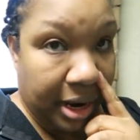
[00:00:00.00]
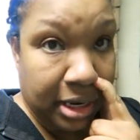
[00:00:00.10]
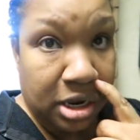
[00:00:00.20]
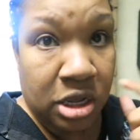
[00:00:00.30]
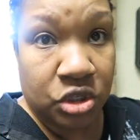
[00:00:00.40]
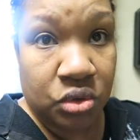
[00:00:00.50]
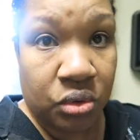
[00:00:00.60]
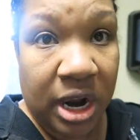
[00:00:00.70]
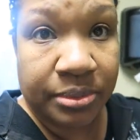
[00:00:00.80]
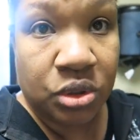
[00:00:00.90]
right? She'll
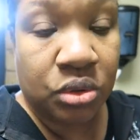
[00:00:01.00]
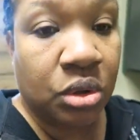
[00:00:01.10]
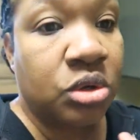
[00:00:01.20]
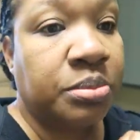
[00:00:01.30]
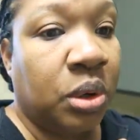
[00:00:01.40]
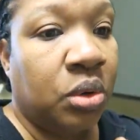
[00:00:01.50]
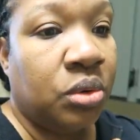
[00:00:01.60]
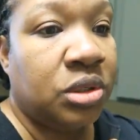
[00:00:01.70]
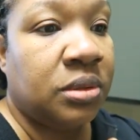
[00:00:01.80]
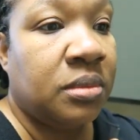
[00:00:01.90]
grab two of those
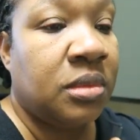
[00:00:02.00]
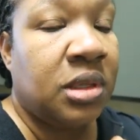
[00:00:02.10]
bowls